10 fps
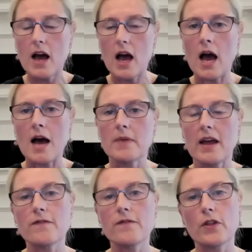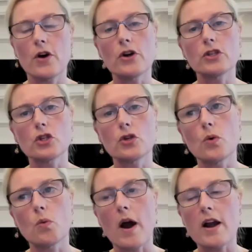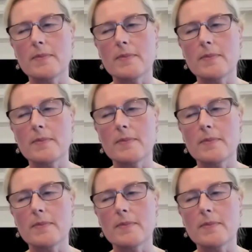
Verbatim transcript: um, and for those who are worried